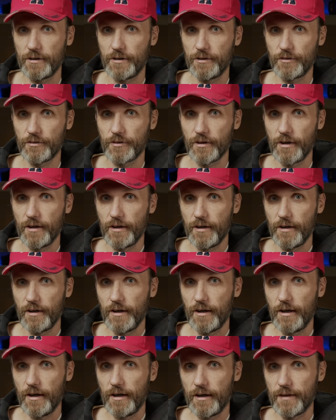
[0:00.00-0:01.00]
is
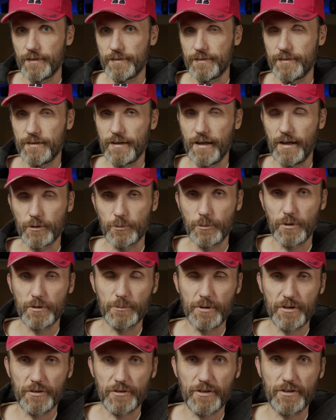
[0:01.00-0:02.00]
uh, the other
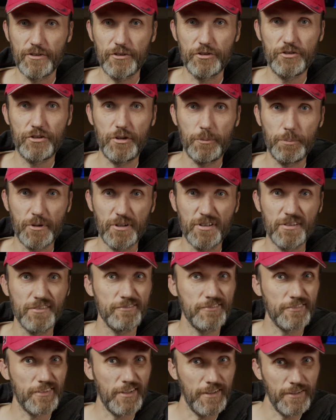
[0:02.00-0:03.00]
one basically is cheaper
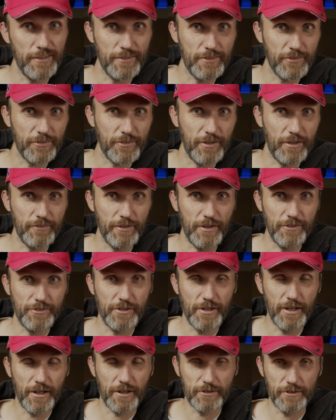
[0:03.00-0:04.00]
and it doesn't have
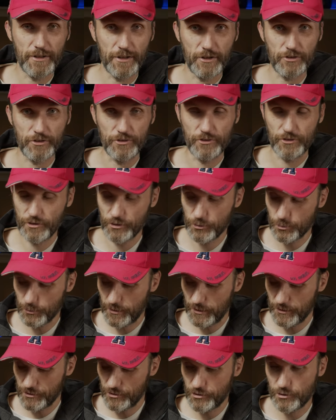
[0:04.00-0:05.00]
SDI connections. This one
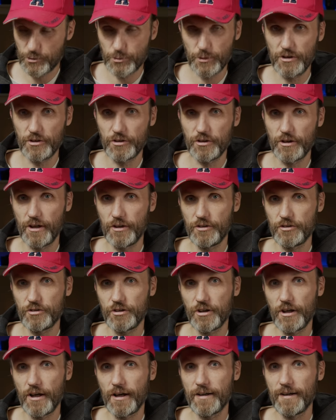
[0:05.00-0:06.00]
has 3G
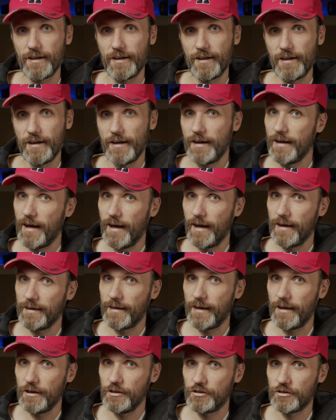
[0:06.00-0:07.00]
SDI and
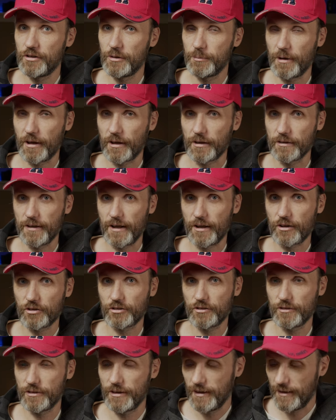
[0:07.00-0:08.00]
HDMI
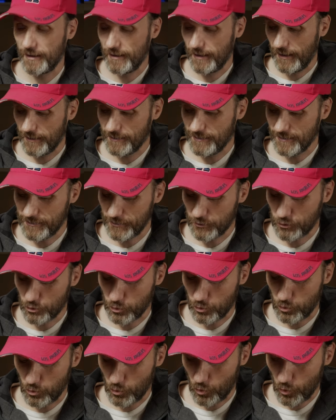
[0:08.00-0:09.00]
connection and this is
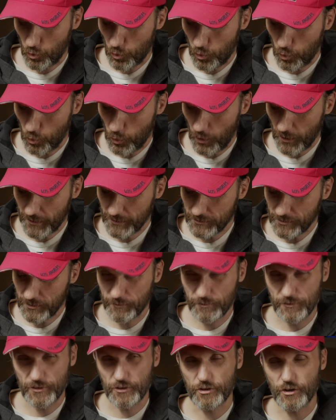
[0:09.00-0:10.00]
I guess the,
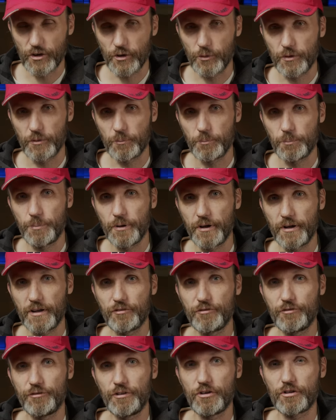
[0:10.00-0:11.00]
the, sort of the big
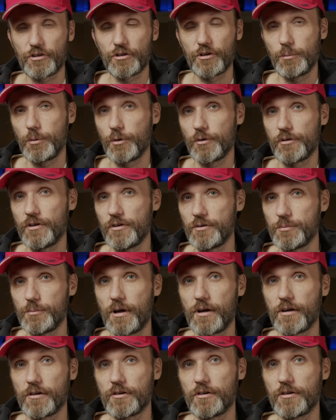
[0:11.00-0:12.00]
feature about this
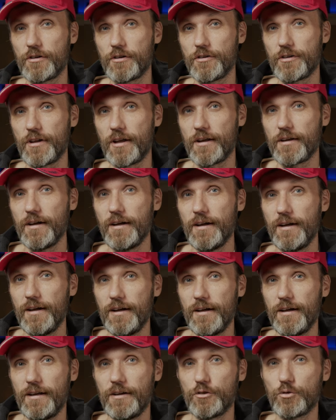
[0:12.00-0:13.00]
monitor is that
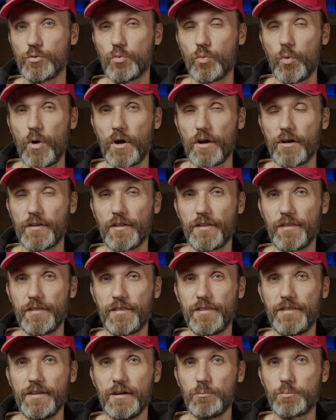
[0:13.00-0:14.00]
it is one of
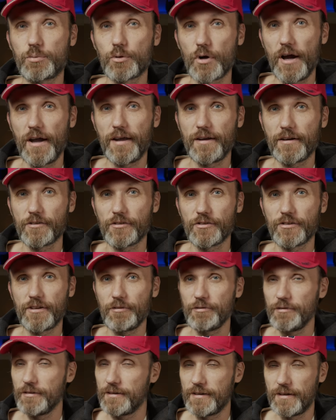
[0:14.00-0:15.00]
the, the brightest
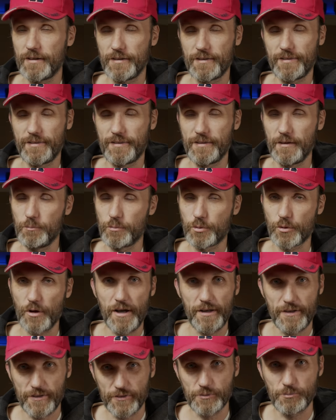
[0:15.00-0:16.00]
definitely the, the
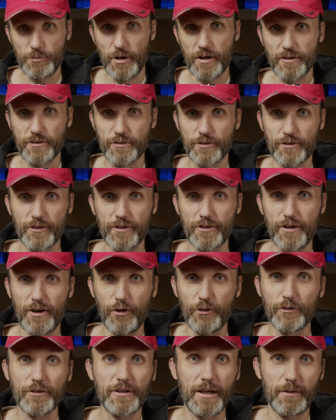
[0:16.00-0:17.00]
brightest monitor
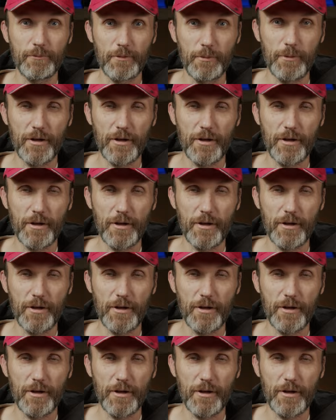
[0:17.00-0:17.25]
on camera